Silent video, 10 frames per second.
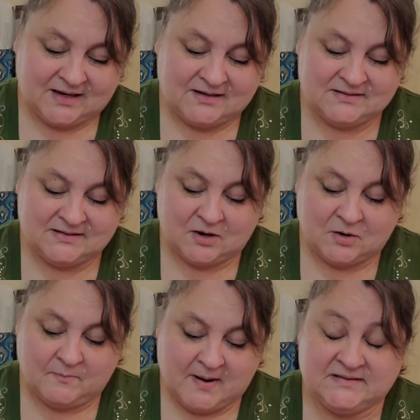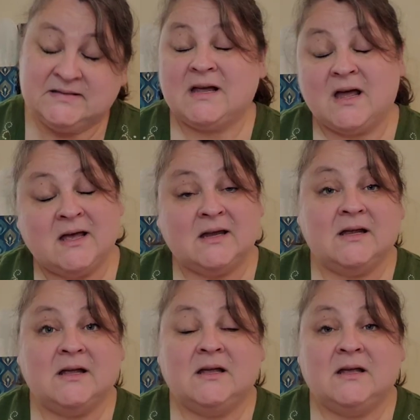So, my son
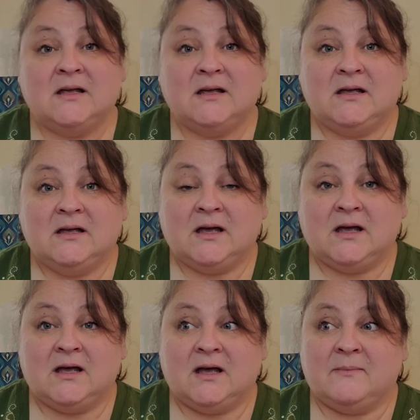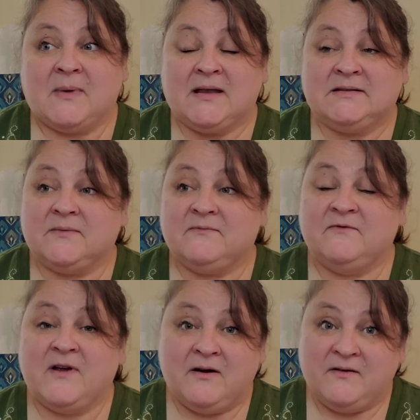um, had some
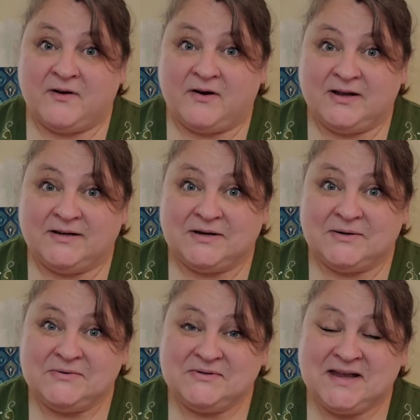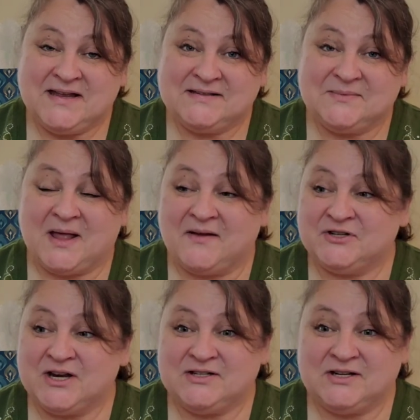very, very good news. He had some life
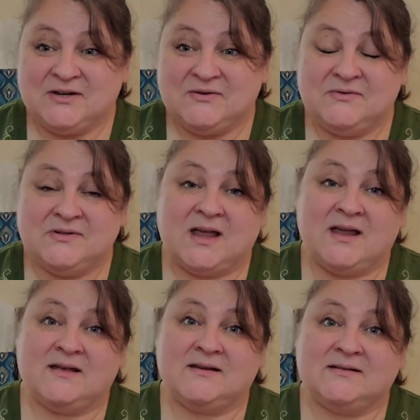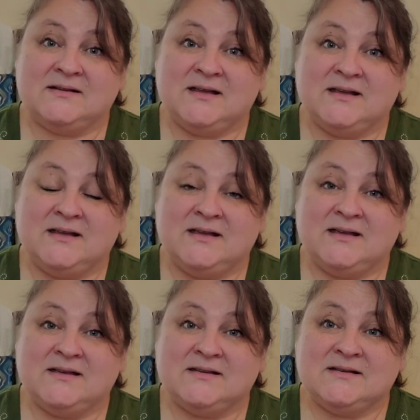changing news, and he
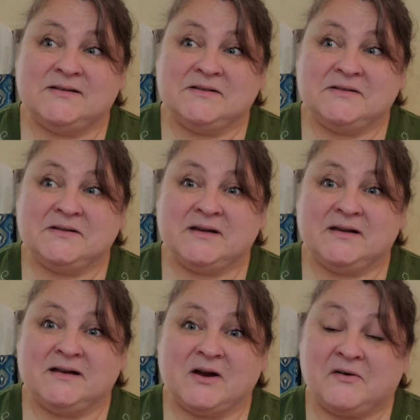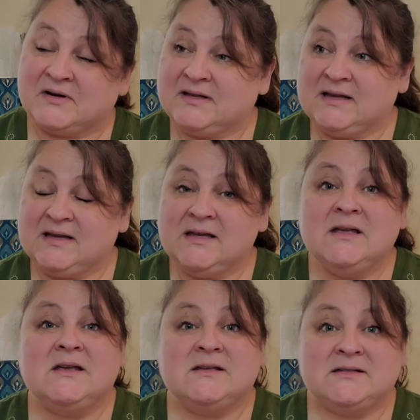is currently
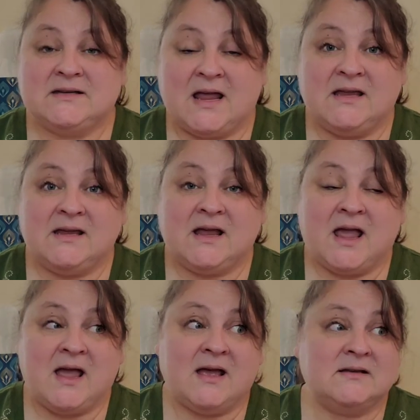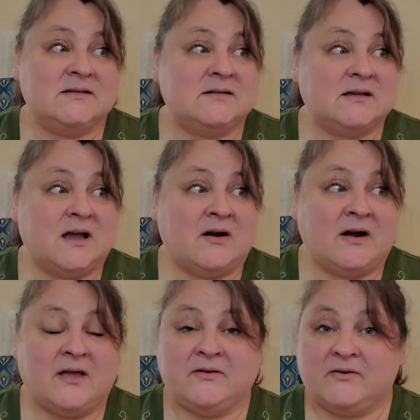staying at our
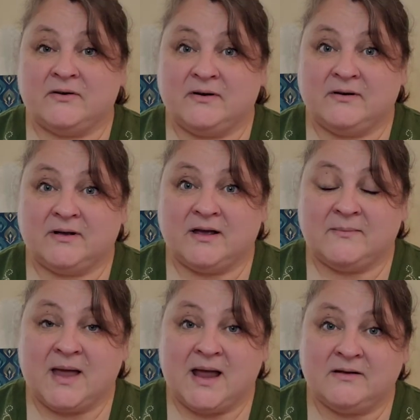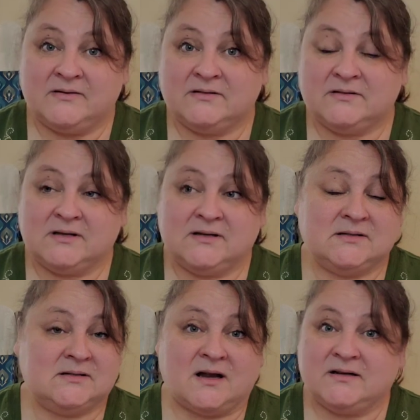other um, house.
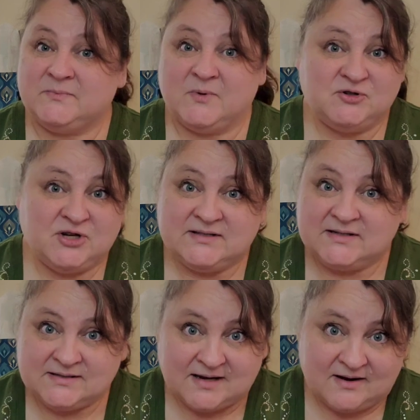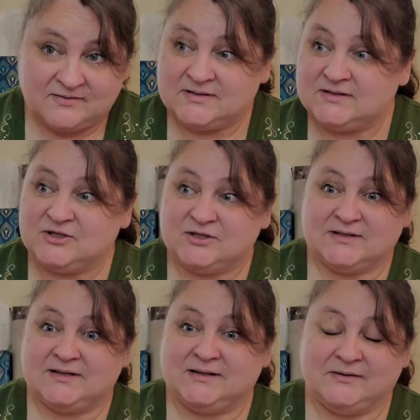It's not as bougie as it sounds, it's
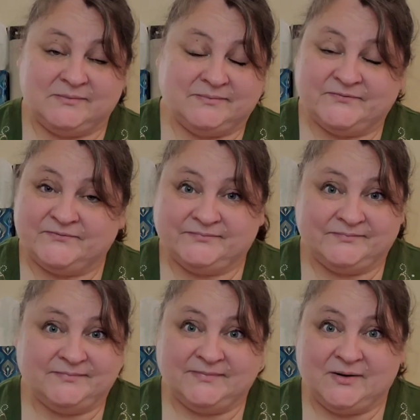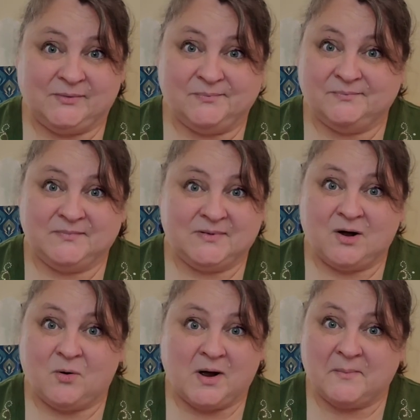just a little, little
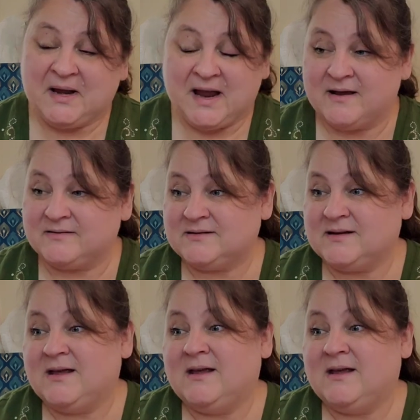coal company house